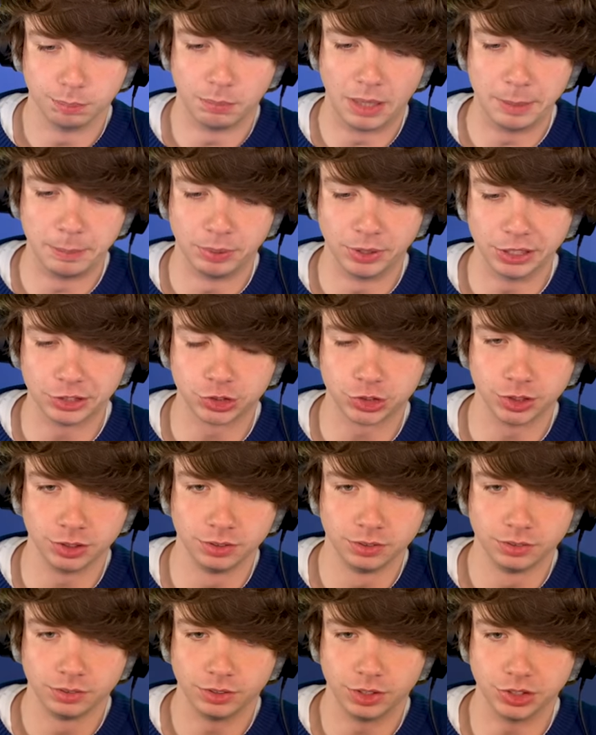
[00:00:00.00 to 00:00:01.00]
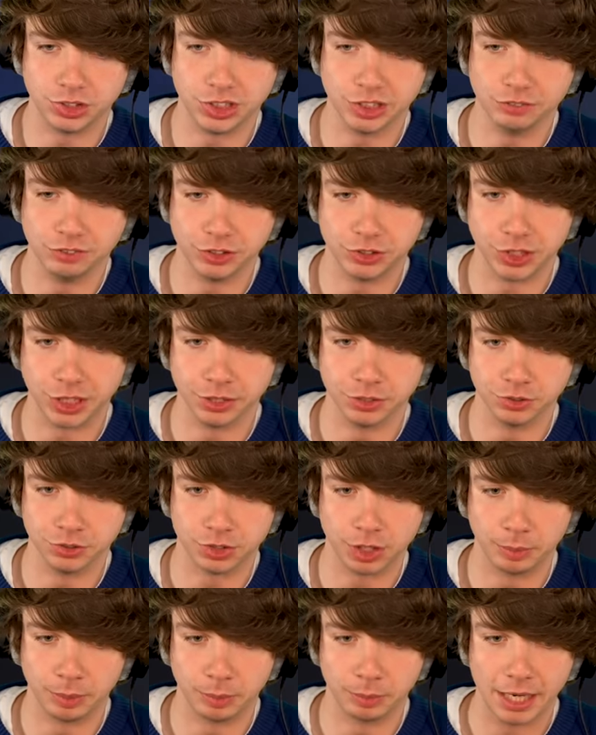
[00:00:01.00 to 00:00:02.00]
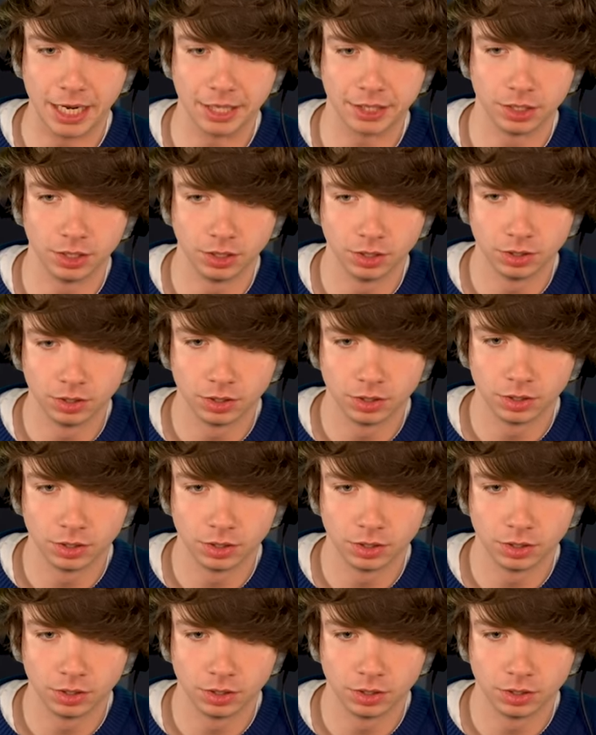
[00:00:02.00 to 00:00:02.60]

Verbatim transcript: my prediction: the TV Titan's coming back,